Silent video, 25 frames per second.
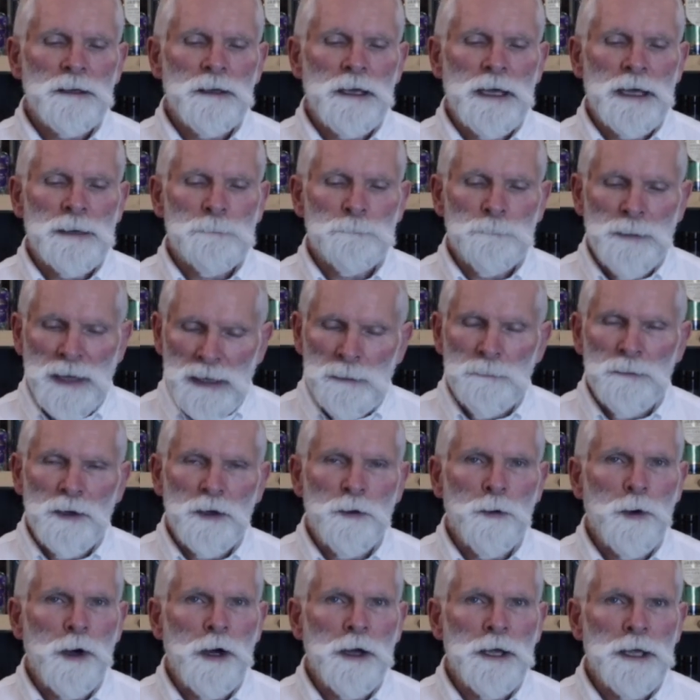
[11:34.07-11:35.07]
and Ben
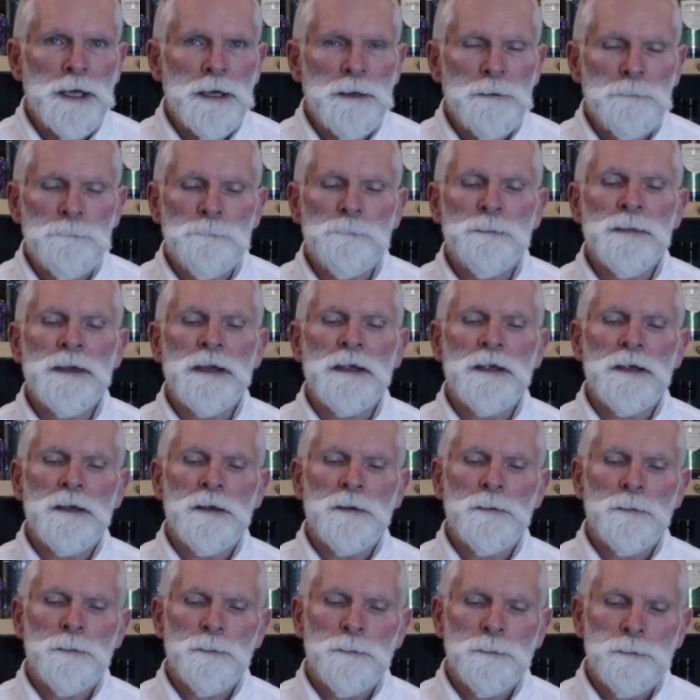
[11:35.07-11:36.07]
Maguire,
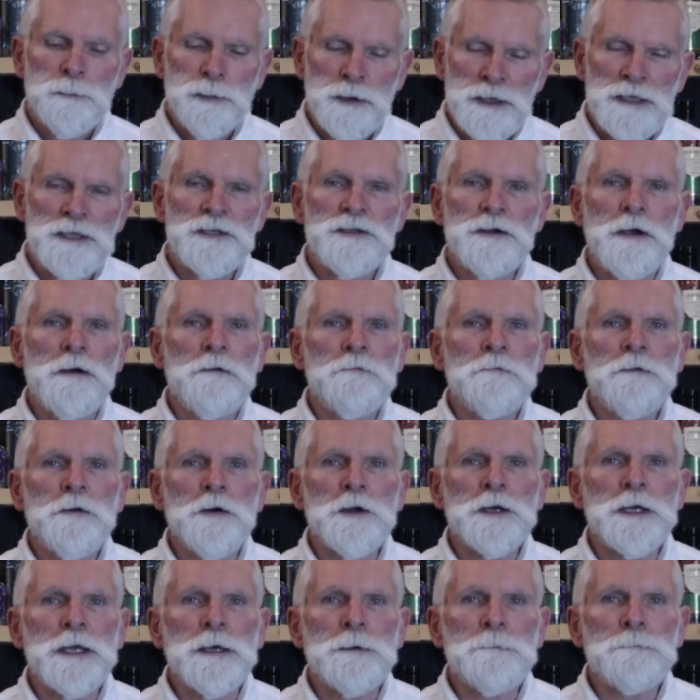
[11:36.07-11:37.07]
please go and
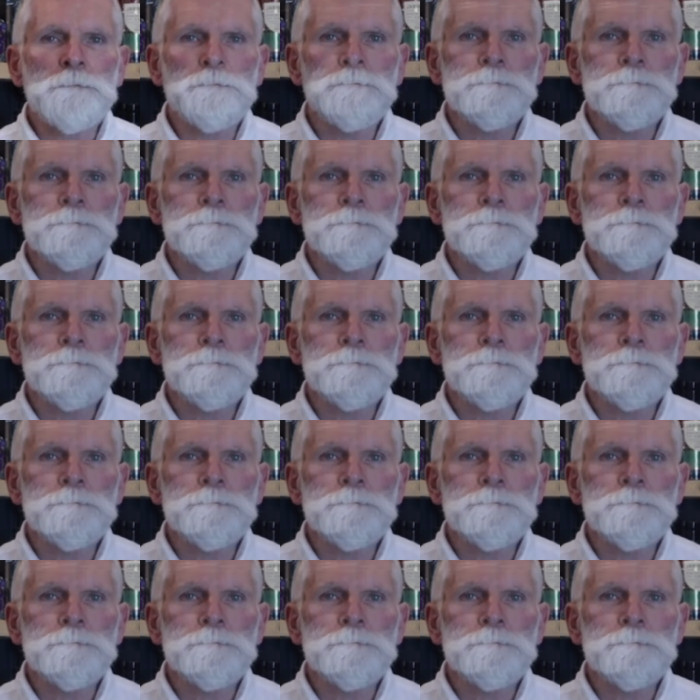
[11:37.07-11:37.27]
find it.